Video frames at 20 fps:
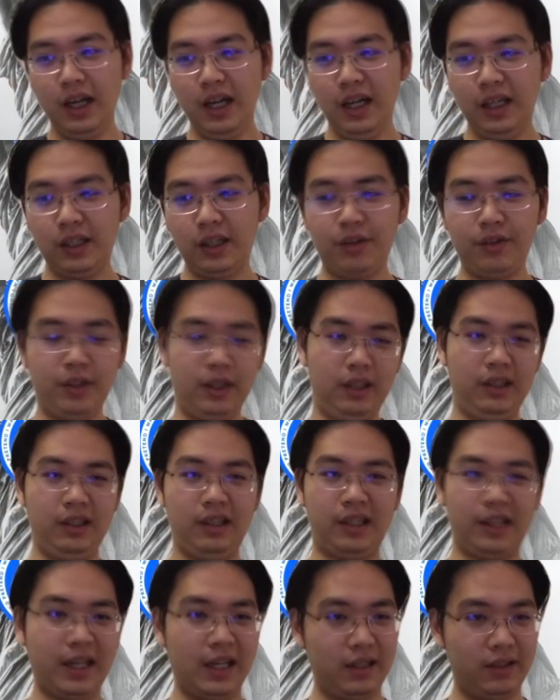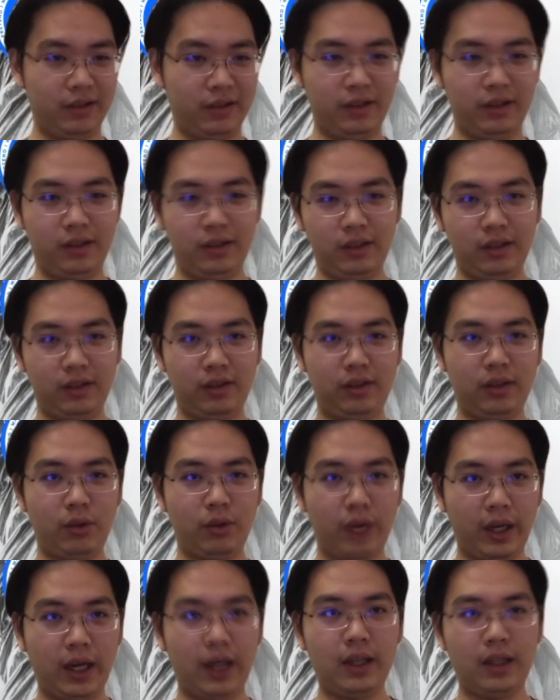because they, they can they still
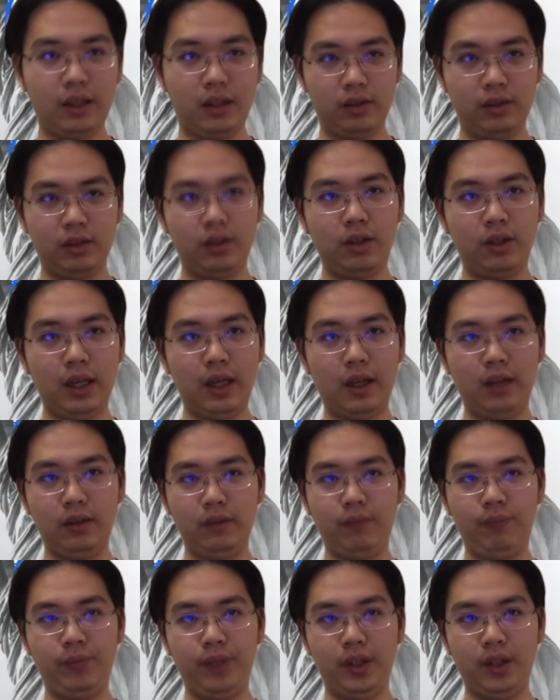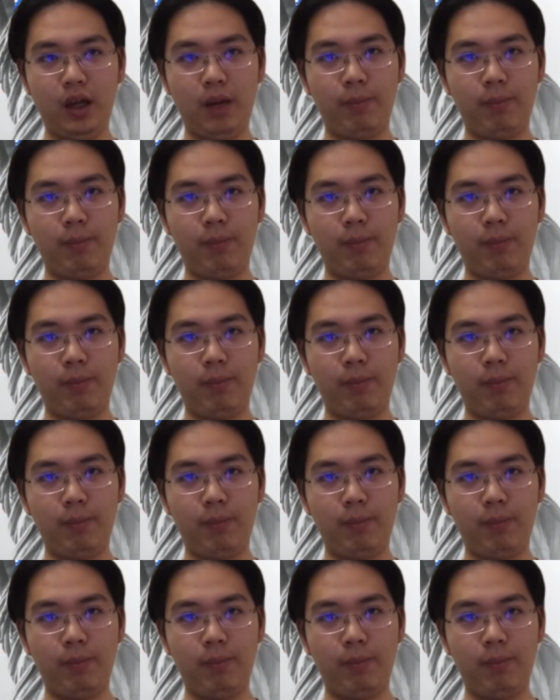can't understand the